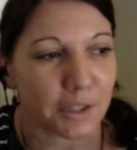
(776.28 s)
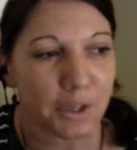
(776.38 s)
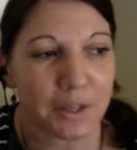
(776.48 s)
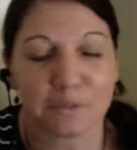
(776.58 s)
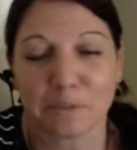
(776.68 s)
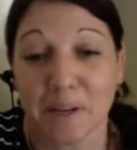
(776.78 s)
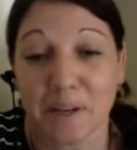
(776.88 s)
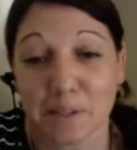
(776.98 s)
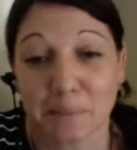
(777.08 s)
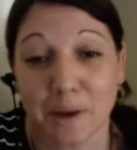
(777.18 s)

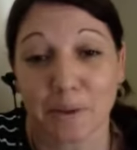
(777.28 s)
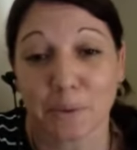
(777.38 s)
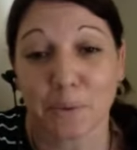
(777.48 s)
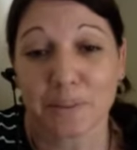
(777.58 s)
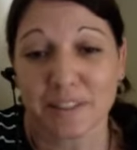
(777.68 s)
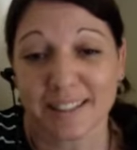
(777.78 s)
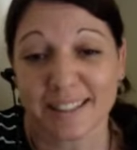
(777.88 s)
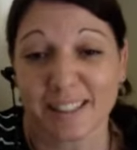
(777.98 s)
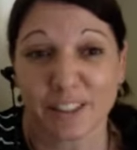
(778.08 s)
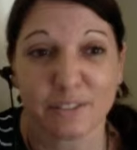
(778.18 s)
information about the course I
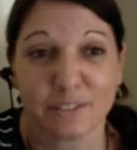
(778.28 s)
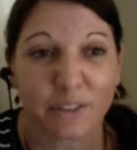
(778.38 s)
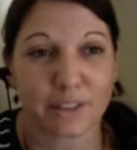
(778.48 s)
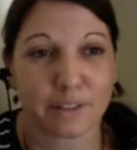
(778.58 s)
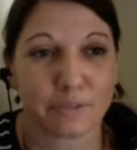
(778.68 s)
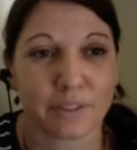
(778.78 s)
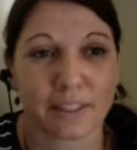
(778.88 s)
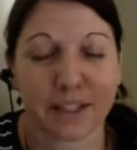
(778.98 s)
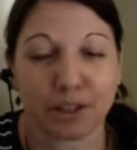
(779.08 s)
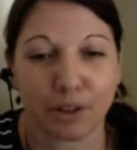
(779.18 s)
did, and I've got an
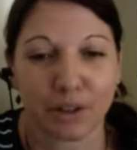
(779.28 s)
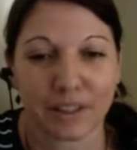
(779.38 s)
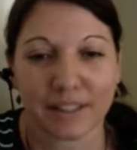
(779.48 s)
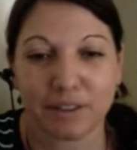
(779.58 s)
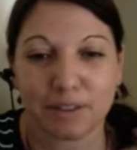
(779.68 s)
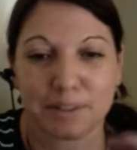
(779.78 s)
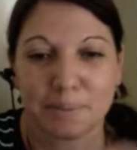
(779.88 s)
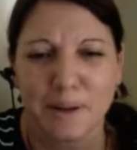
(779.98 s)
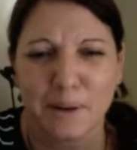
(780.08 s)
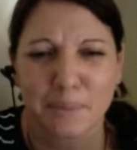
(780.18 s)
affiliate code in there as
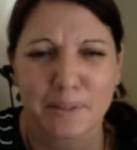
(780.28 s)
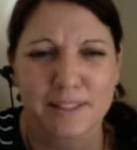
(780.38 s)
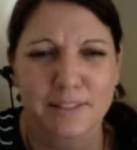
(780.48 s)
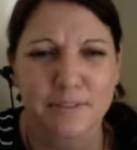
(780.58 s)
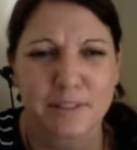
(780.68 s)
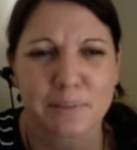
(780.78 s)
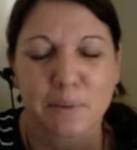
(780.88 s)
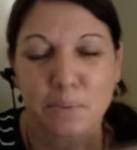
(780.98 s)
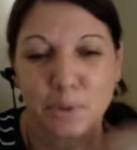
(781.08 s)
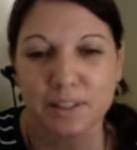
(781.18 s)
well, because if
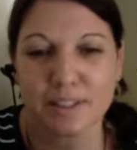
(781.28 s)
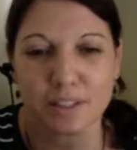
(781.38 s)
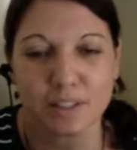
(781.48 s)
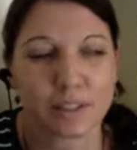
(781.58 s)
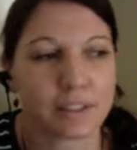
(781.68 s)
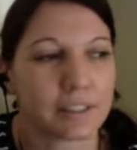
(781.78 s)
someone wants to,